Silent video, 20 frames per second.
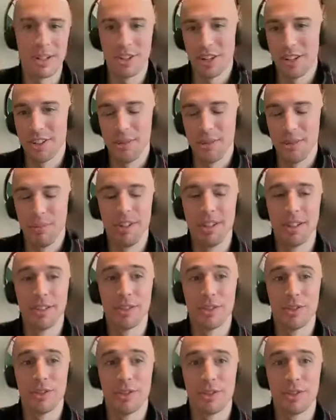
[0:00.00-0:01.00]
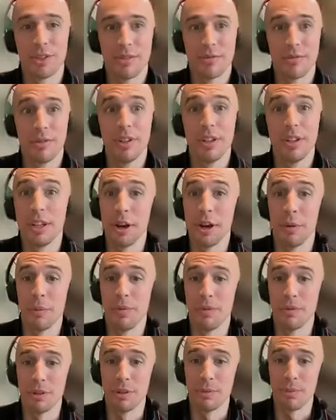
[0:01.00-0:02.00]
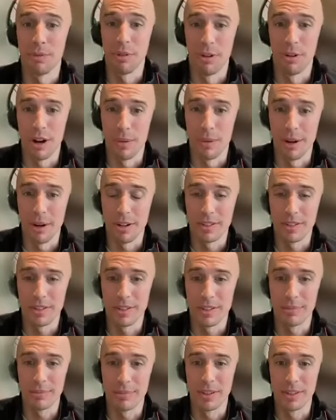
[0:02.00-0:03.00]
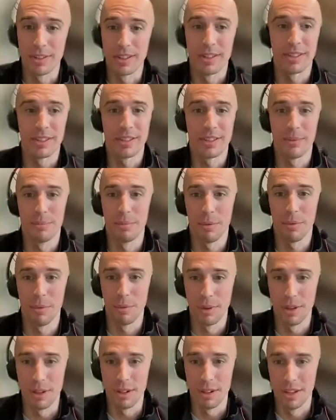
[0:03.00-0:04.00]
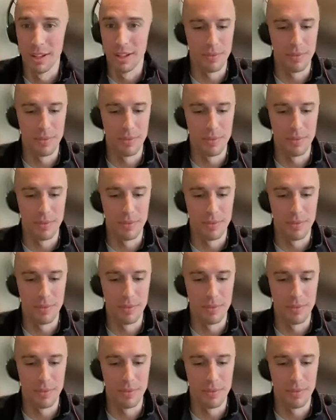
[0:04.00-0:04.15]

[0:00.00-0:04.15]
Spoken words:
ChatGPT is really helpful to programmers, is because at some point,